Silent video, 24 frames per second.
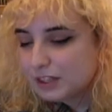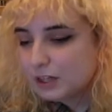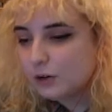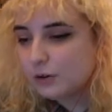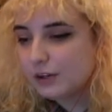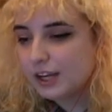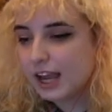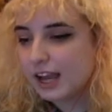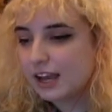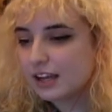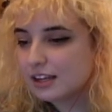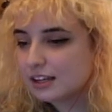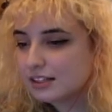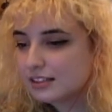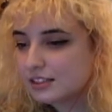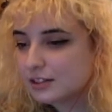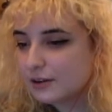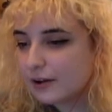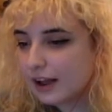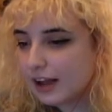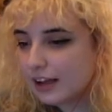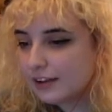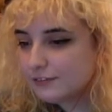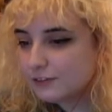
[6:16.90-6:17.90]
Okay, so
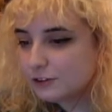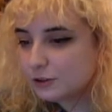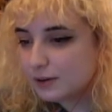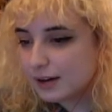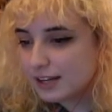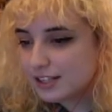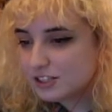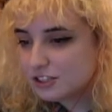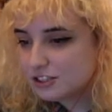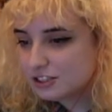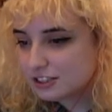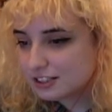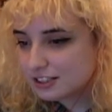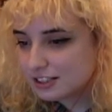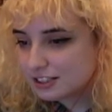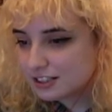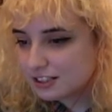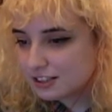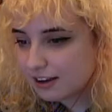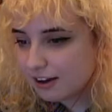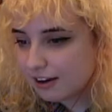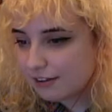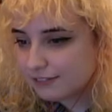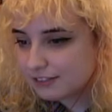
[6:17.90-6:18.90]
I have questions,
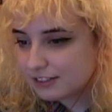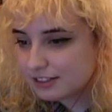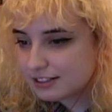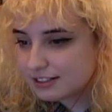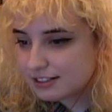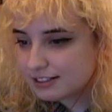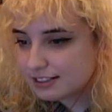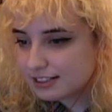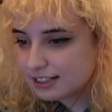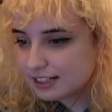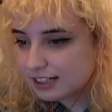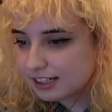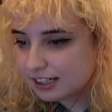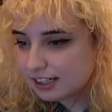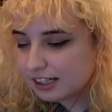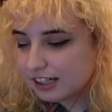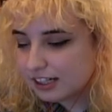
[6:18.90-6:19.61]
obviously.